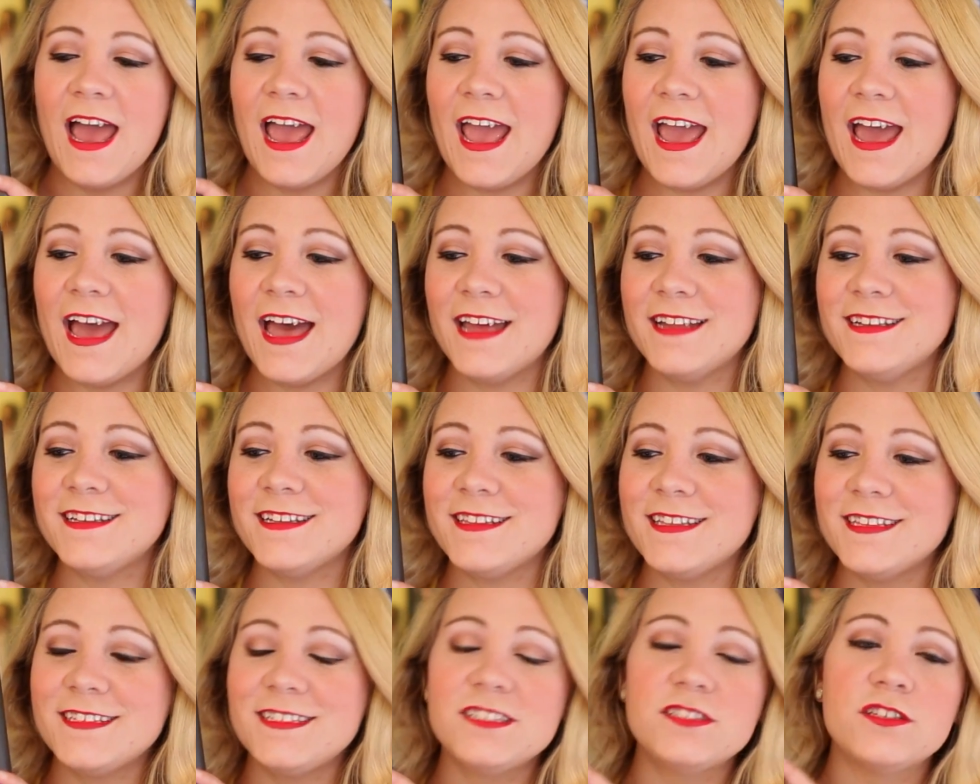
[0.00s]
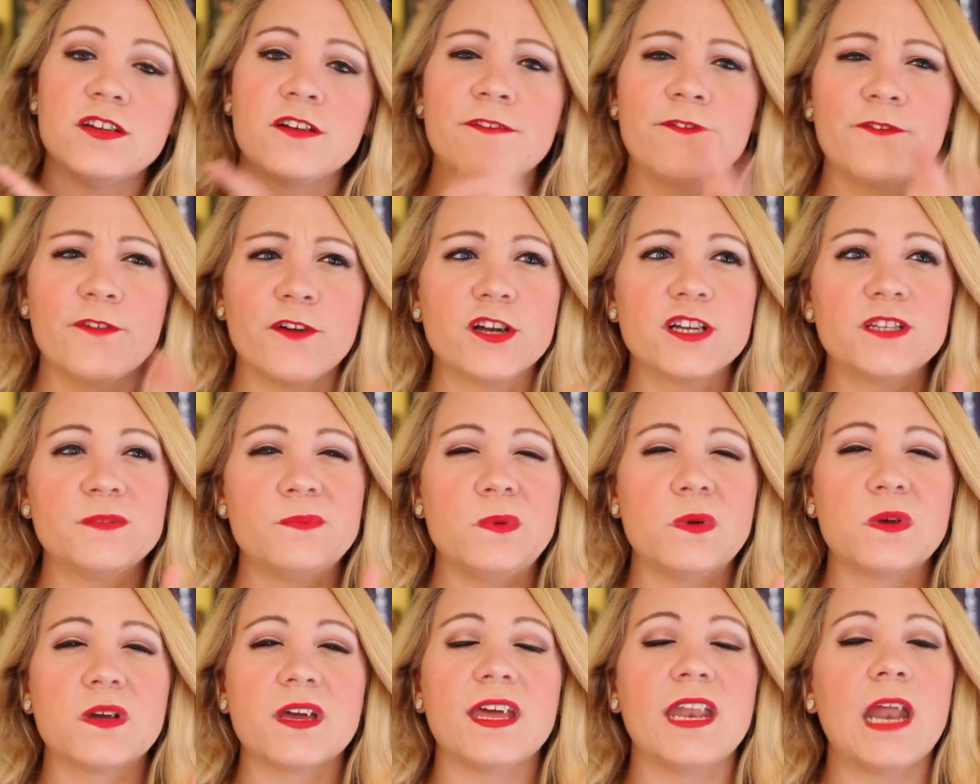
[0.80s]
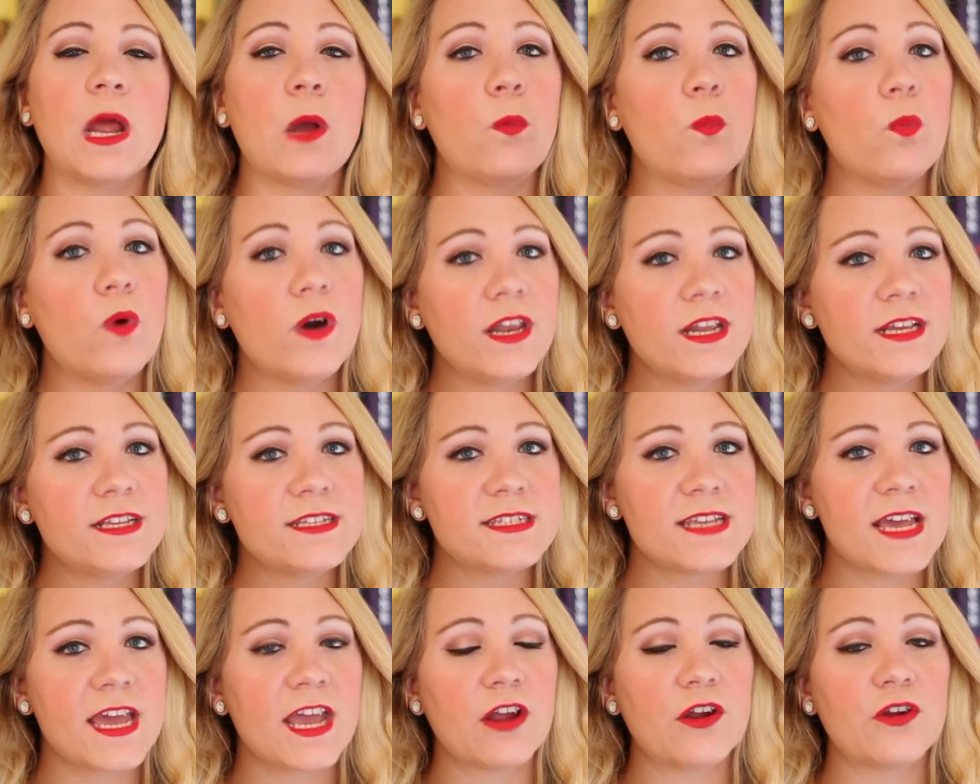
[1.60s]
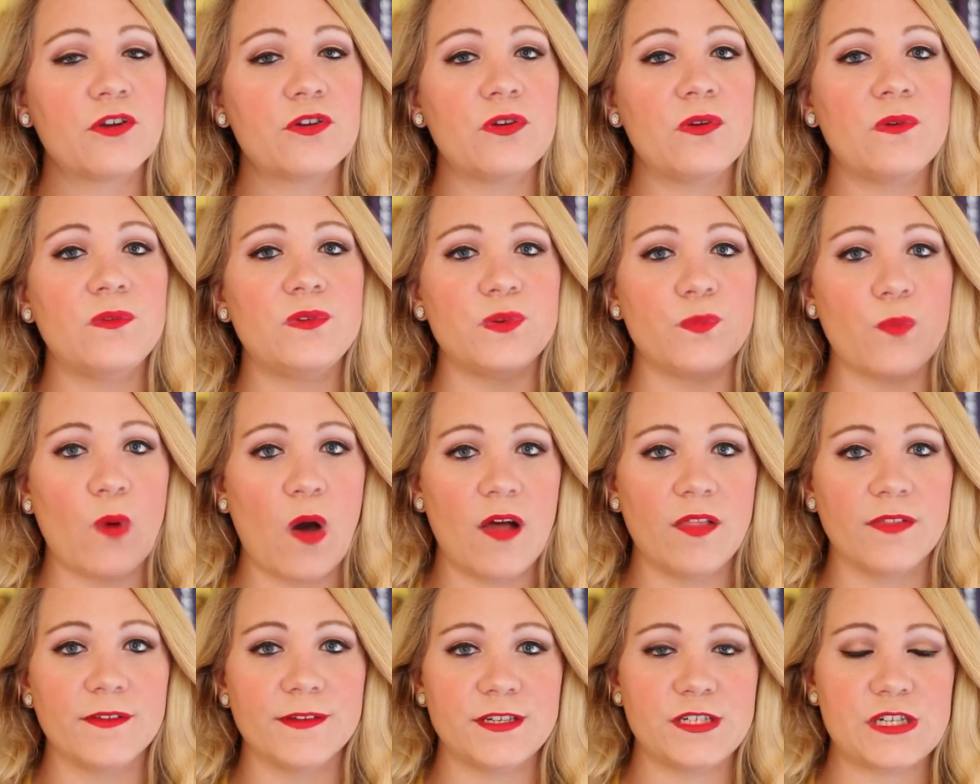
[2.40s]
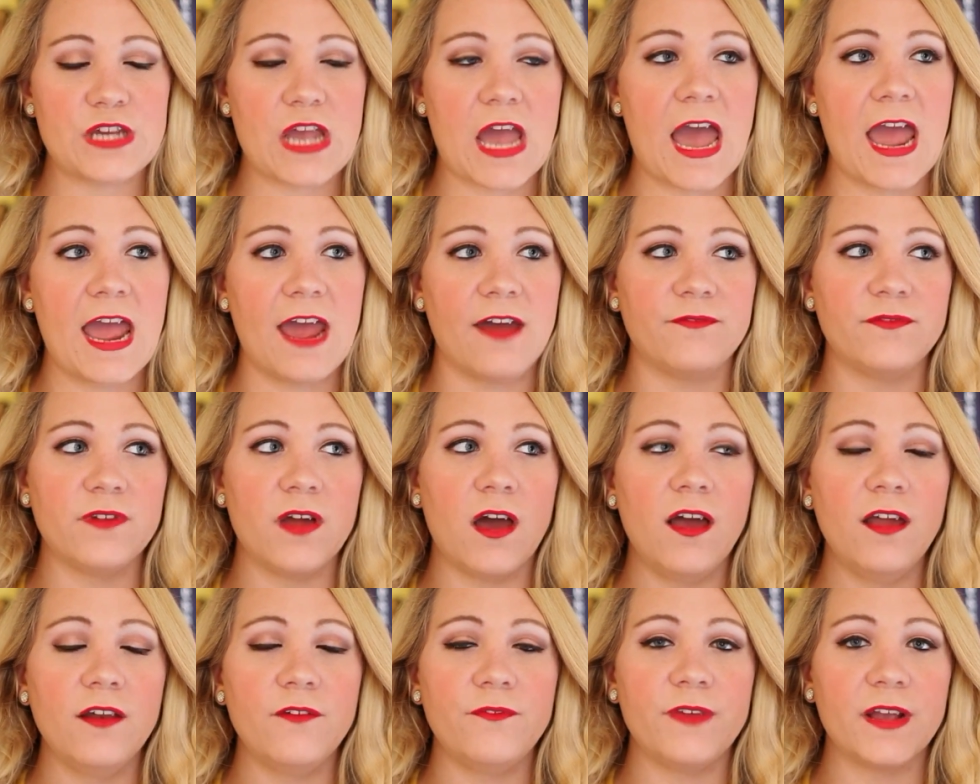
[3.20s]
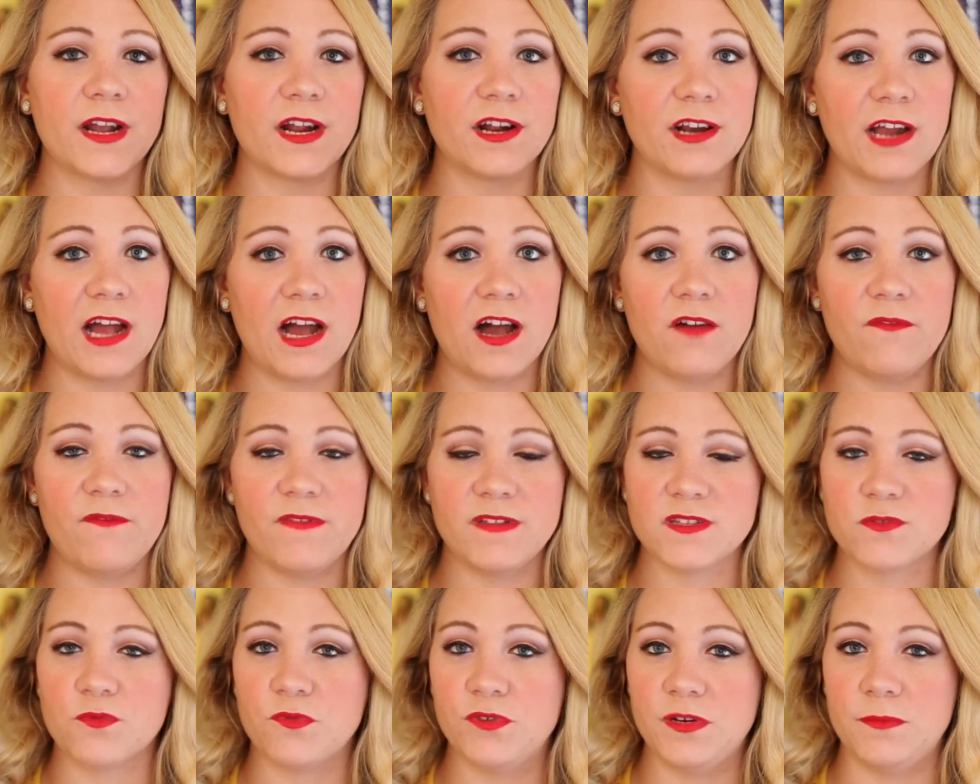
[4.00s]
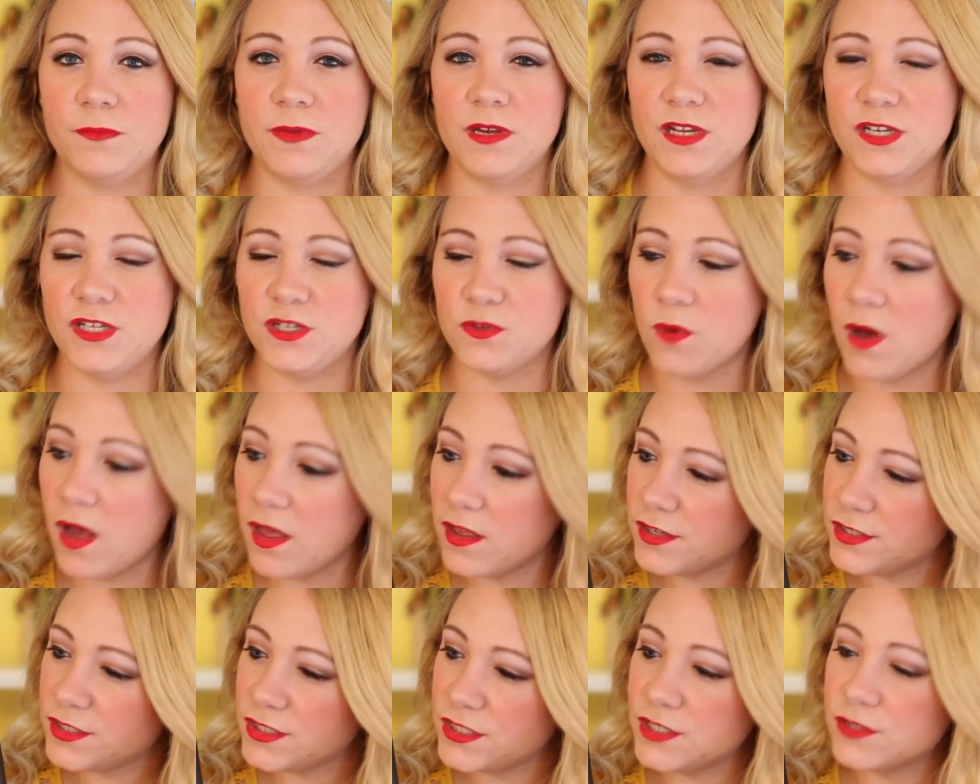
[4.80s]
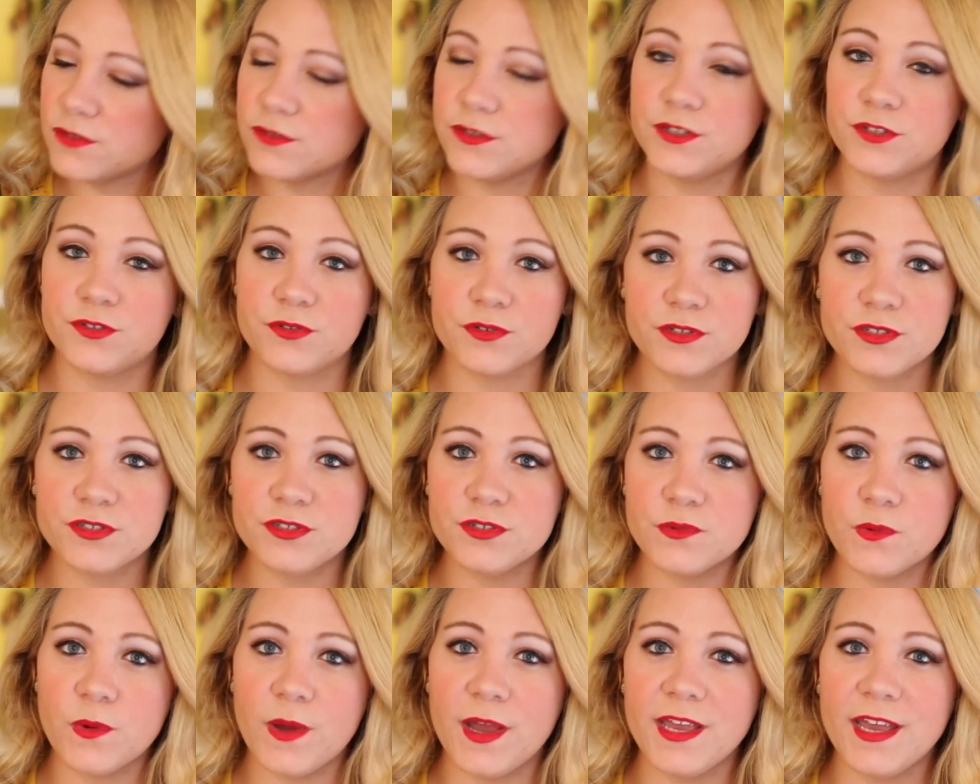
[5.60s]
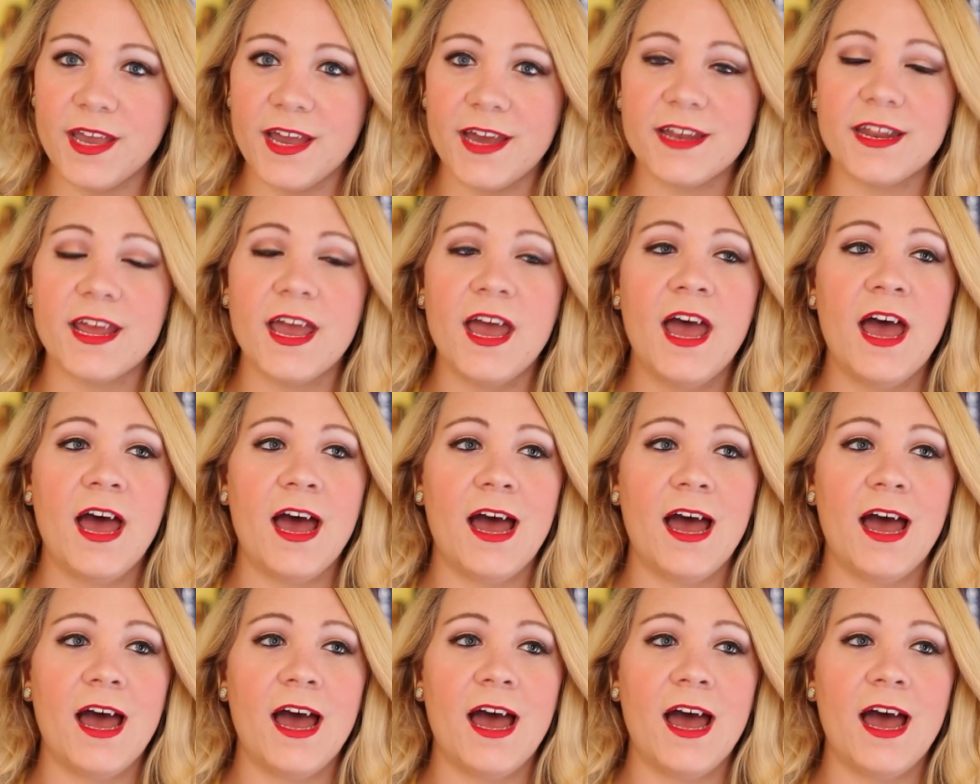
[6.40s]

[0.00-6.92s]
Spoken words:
And this is her first book, and I want to say her new duology. I have not figured out if it's going to be a duology or a trilogy quite yet.